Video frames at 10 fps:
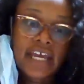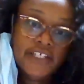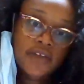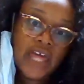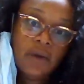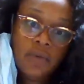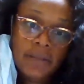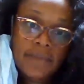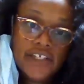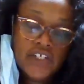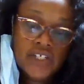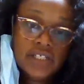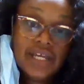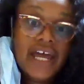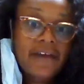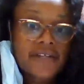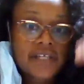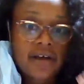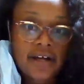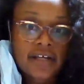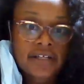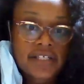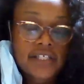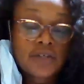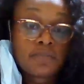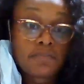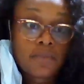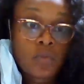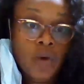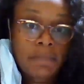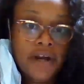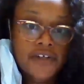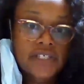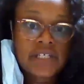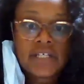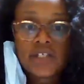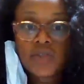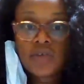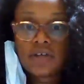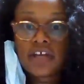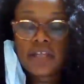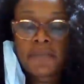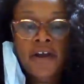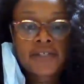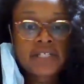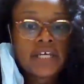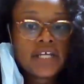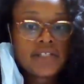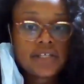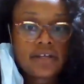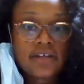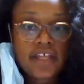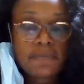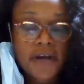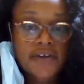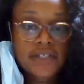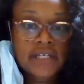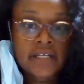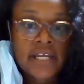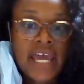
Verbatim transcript: So that one message carries on to one person to another person to another person.